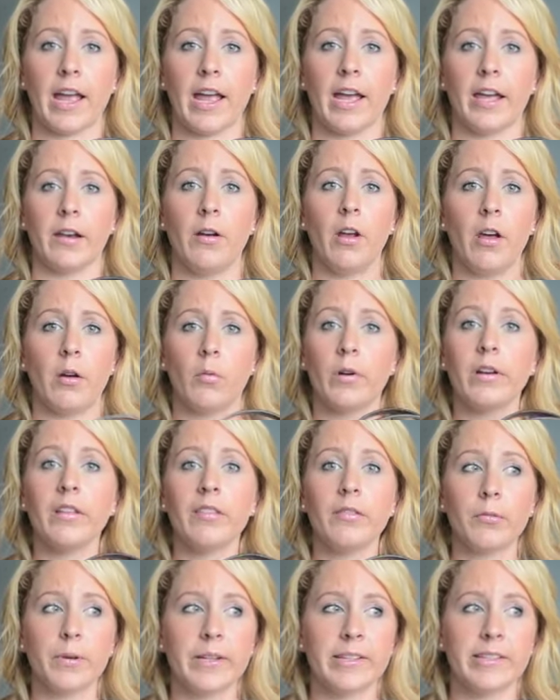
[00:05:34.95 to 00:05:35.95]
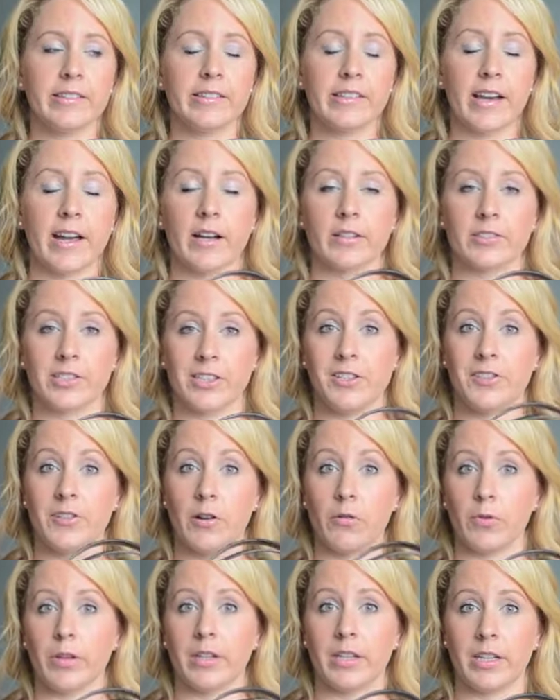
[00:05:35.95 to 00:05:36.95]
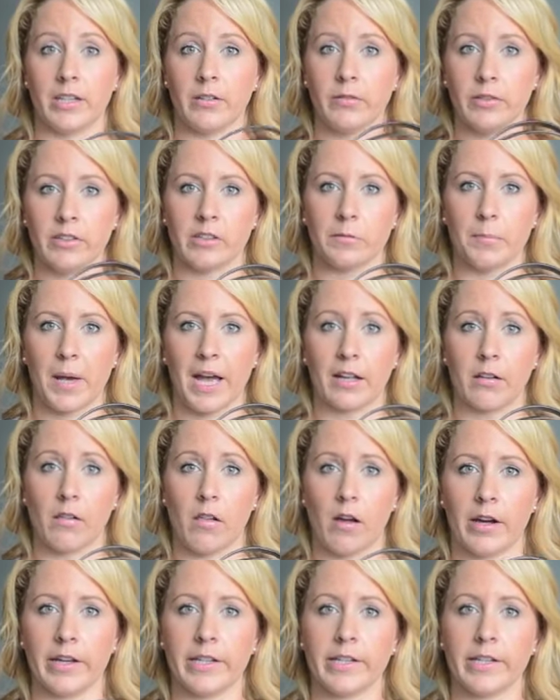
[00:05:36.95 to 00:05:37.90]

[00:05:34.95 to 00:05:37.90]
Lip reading: and one of the reasons I actually don't really use this bag a lot,